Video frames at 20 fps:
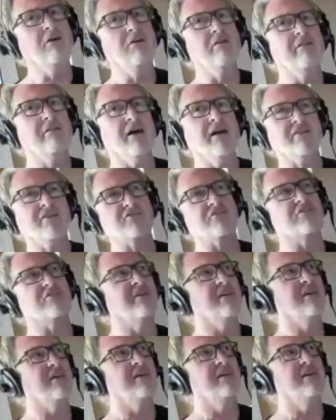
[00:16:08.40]
that's
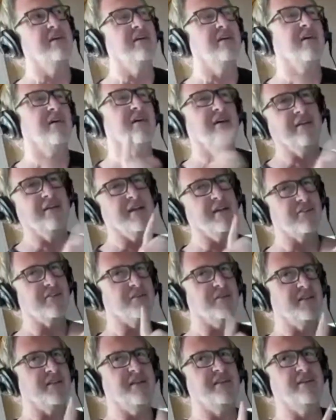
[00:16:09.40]

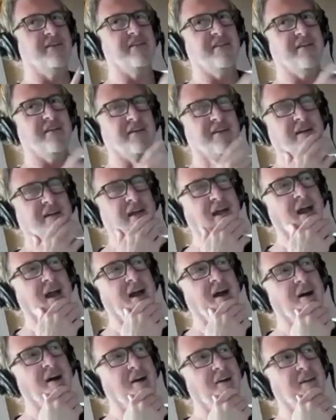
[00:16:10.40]
what they did.
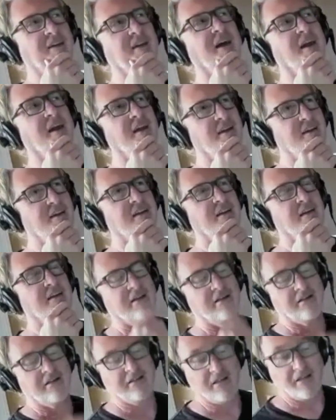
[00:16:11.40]
Ah, okay,
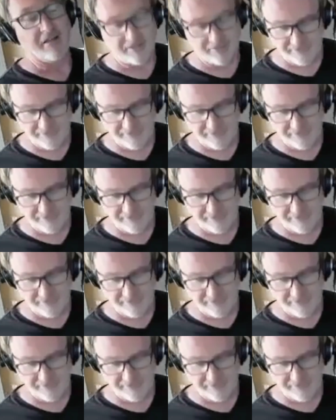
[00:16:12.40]
yeah.